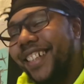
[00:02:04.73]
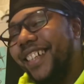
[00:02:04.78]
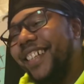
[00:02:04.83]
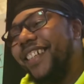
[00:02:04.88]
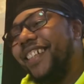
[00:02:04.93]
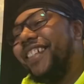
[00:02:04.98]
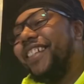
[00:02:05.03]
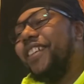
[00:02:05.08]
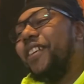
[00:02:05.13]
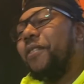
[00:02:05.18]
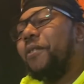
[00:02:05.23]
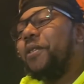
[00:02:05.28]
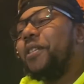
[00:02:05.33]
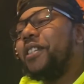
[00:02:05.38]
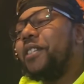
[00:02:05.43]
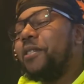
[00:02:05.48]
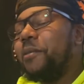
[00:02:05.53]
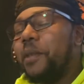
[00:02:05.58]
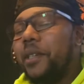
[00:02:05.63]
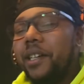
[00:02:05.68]
you know, we
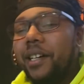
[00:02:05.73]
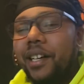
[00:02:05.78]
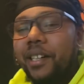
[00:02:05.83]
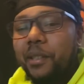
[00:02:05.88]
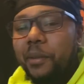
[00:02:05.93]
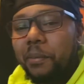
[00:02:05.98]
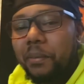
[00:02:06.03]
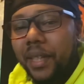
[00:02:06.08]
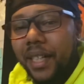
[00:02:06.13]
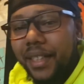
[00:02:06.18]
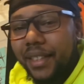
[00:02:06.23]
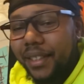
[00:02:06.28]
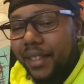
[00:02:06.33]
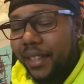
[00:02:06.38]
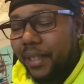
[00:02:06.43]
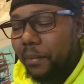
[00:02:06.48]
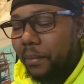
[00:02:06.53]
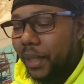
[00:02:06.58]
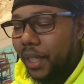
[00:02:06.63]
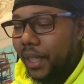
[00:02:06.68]
still be calling him
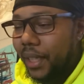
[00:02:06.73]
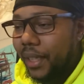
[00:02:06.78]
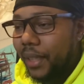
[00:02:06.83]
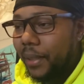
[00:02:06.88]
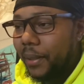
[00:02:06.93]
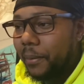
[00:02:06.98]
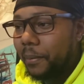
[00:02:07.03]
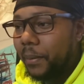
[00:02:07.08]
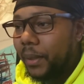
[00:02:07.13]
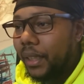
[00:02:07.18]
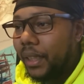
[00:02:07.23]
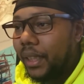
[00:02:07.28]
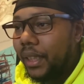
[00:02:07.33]
president. But um,